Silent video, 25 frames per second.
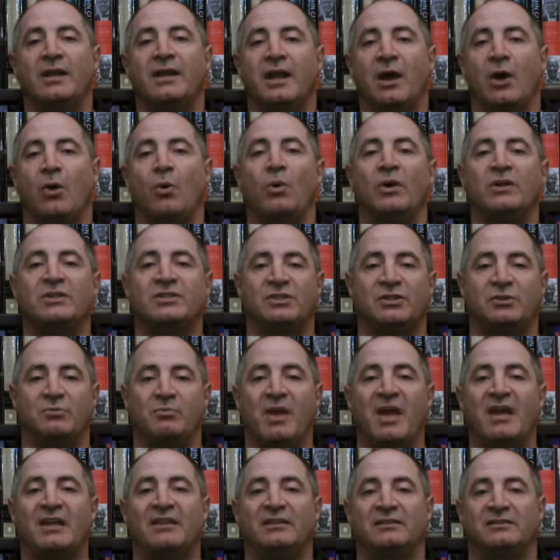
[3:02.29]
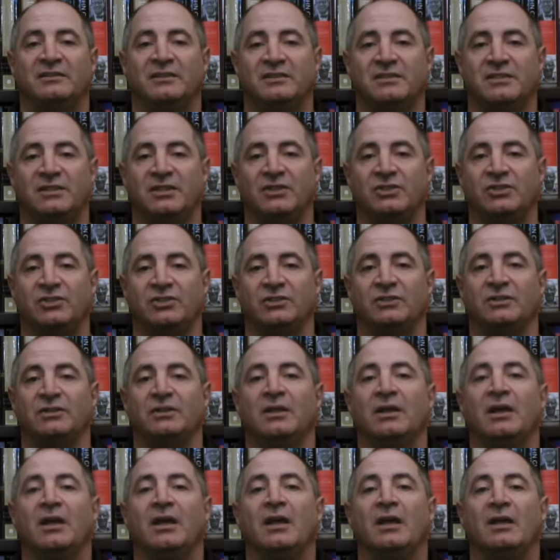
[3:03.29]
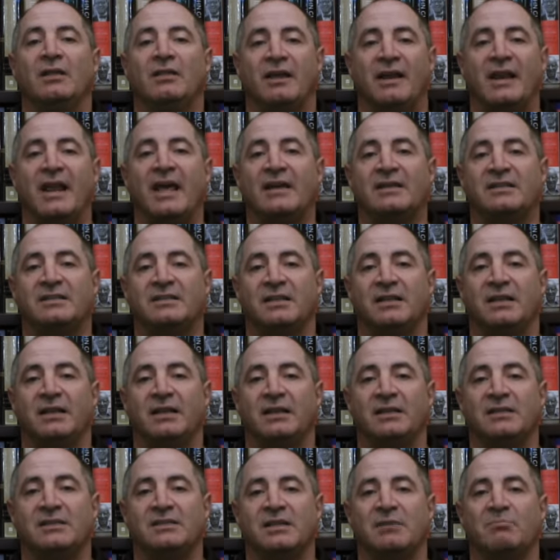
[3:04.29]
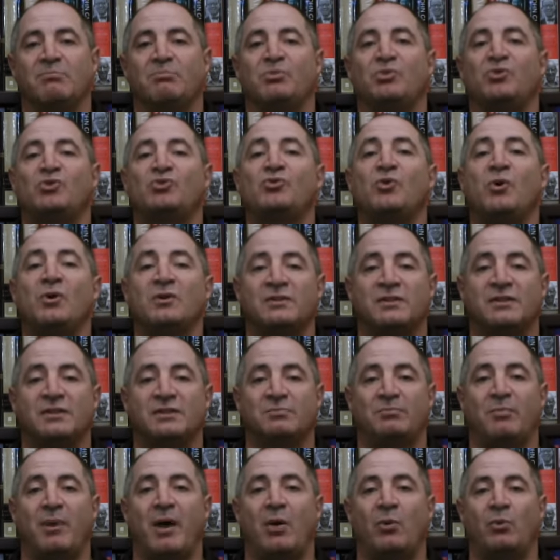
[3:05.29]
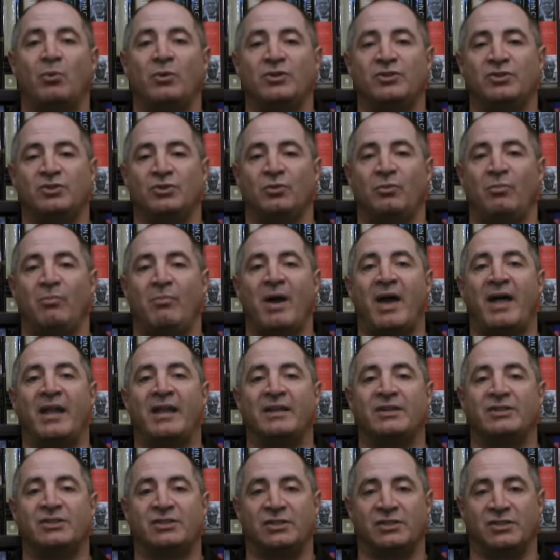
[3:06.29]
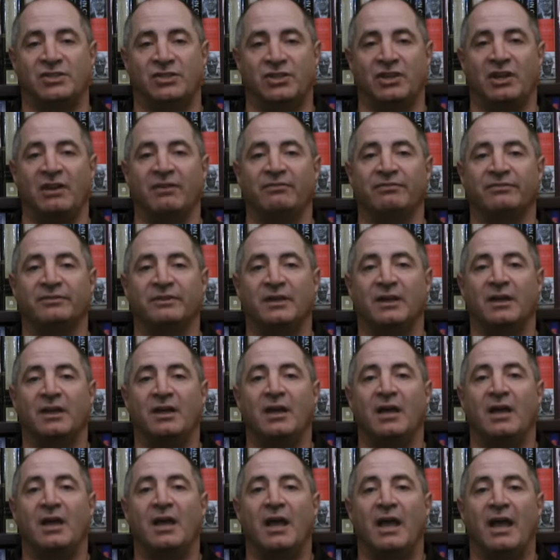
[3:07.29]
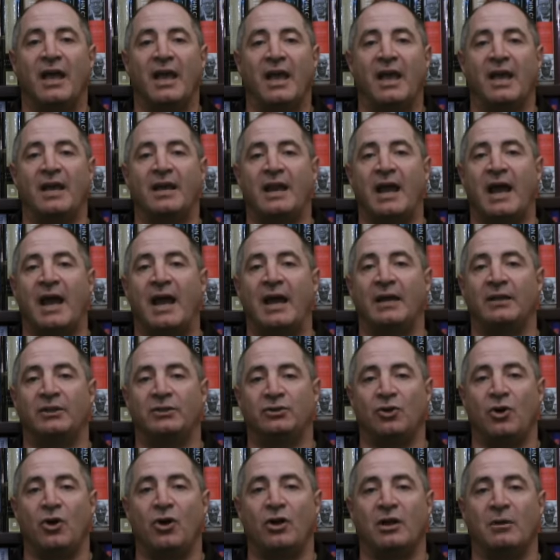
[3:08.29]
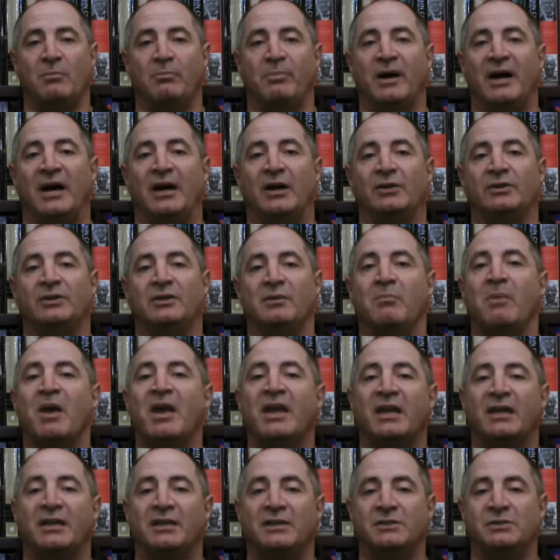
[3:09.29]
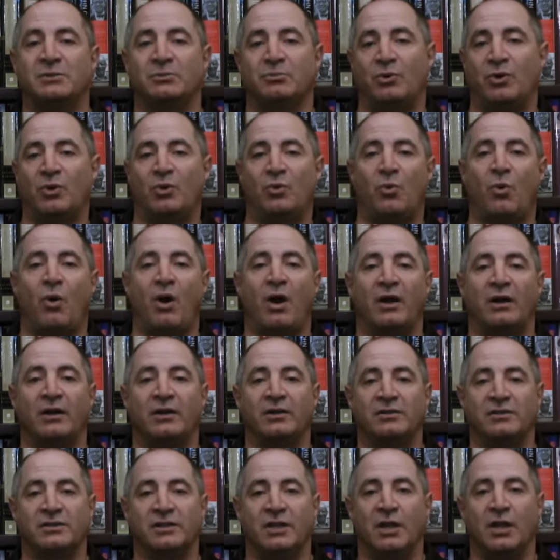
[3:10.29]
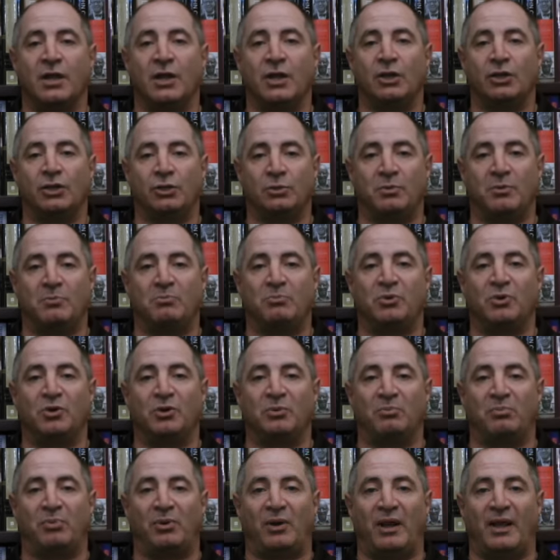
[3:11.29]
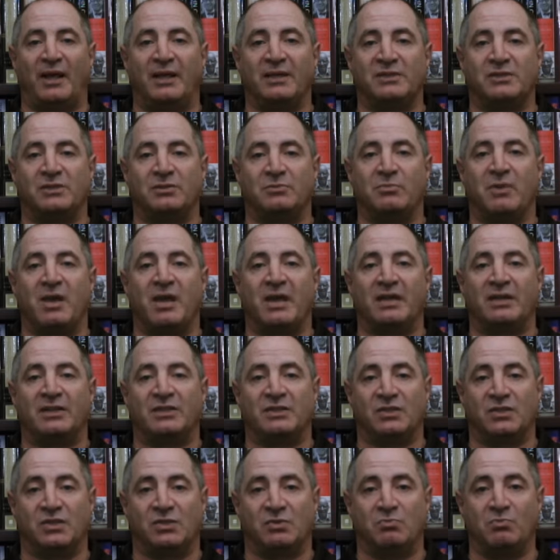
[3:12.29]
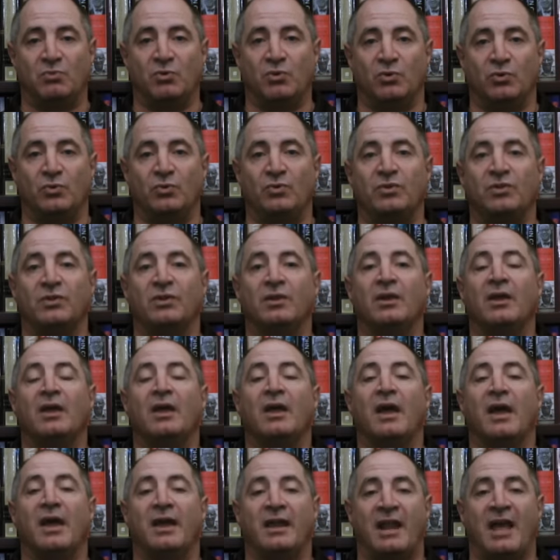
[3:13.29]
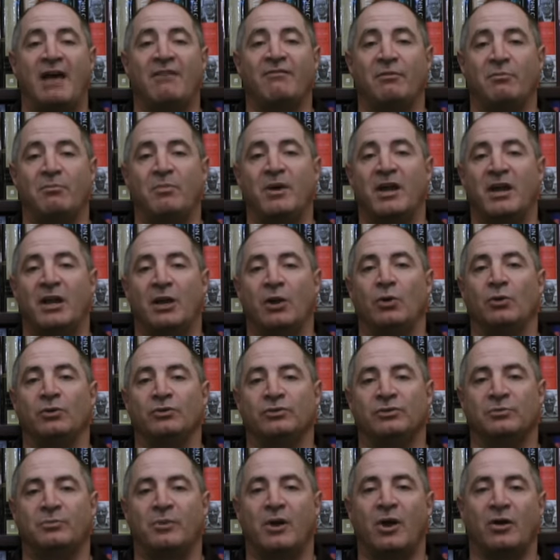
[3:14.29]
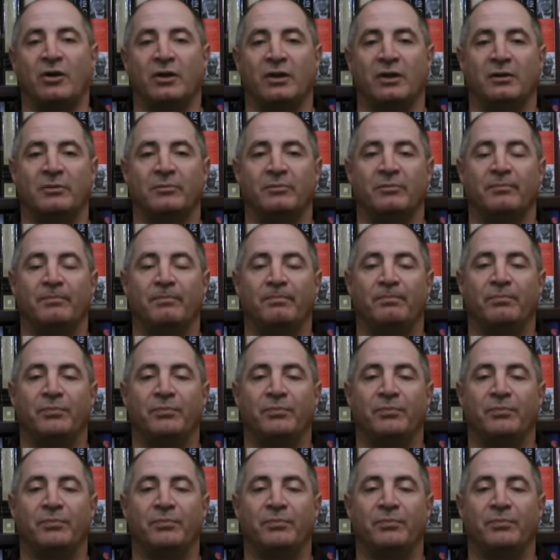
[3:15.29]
Now, once you make that decision, the next thing is the process by which you'll manage the shift. And I talk about the mechanism requires to be put in place to make it smooth and have a better long-term outcome.